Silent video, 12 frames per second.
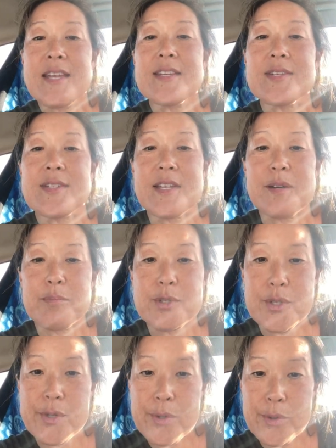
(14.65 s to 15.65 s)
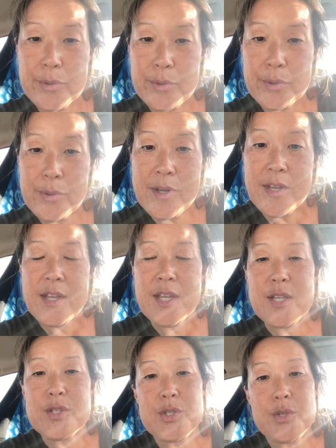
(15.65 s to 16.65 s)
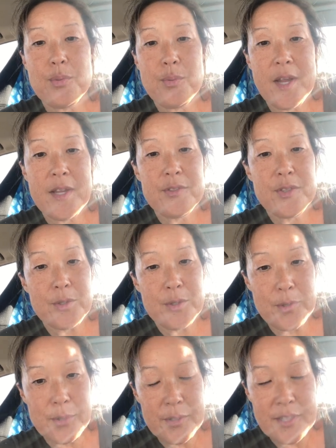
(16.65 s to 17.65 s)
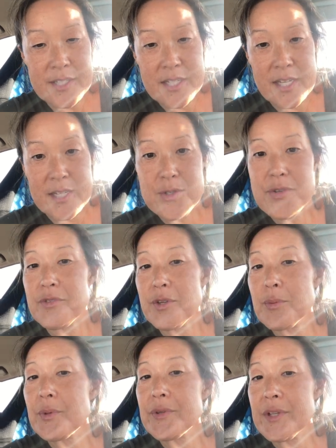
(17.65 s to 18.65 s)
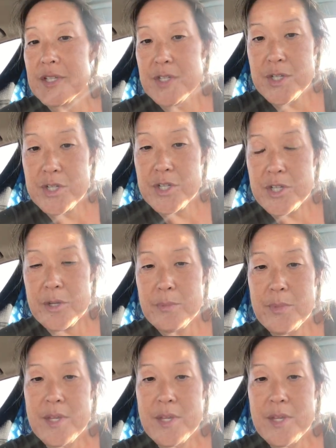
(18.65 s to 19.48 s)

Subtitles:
Step two is to write the early days of your relationship.